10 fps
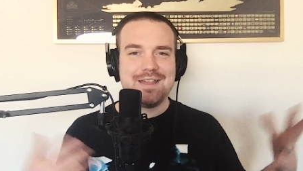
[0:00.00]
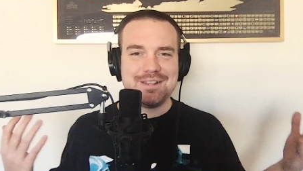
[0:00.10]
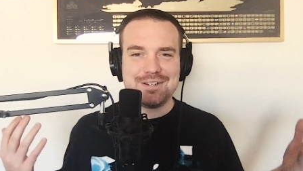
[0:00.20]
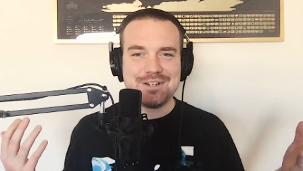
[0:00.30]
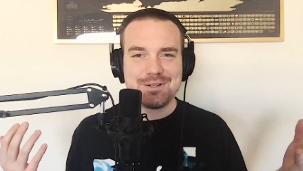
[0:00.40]

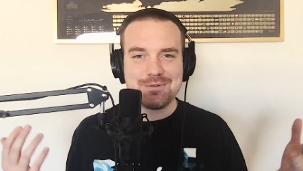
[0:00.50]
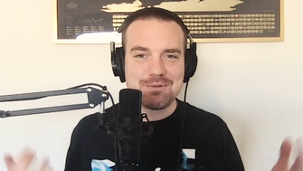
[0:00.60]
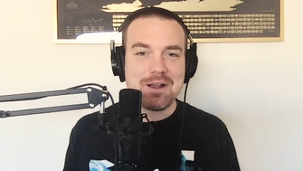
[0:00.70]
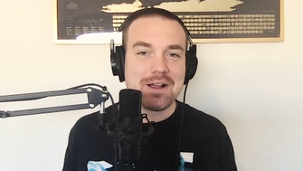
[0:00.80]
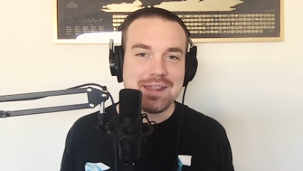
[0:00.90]
The judge
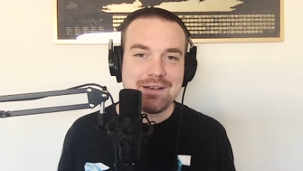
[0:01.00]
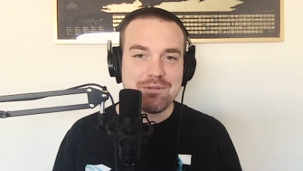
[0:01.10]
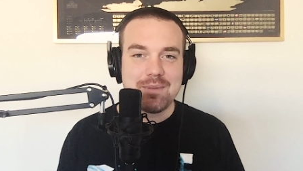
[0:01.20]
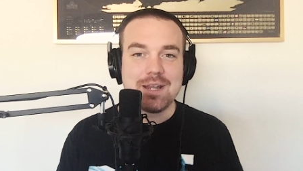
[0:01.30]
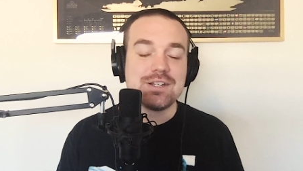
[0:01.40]
was wrong on that
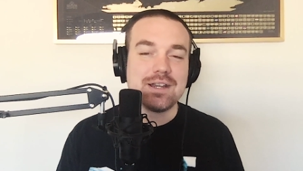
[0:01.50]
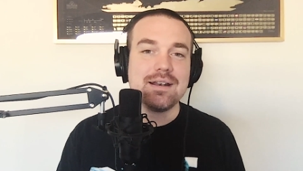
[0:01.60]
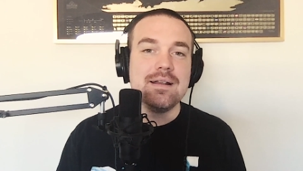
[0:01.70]
information.